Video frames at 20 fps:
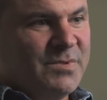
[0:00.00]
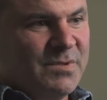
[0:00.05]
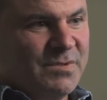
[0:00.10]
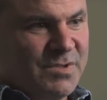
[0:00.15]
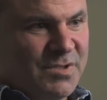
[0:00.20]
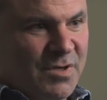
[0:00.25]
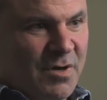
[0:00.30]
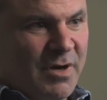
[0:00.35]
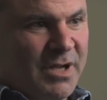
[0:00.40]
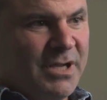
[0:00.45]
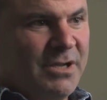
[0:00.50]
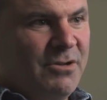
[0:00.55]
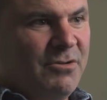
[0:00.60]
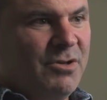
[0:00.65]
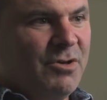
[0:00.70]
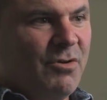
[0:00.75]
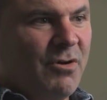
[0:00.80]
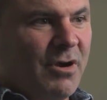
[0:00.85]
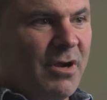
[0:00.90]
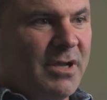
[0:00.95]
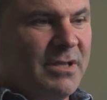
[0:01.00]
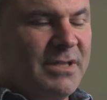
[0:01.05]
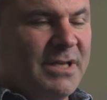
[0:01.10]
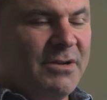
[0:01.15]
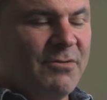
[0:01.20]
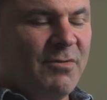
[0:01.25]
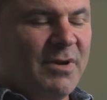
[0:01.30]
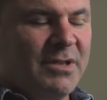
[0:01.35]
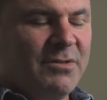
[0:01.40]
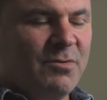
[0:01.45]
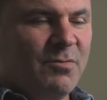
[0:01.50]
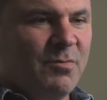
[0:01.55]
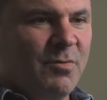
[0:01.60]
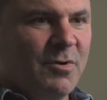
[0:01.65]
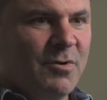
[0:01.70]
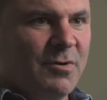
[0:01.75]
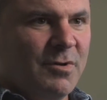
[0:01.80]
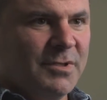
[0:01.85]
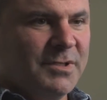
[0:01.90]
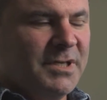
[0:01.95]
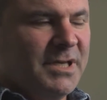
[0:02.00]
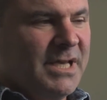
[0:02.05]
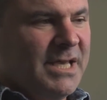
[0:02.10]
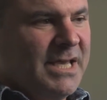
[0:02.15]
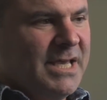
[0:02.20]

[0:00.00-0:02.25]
starting in New York and then around the world.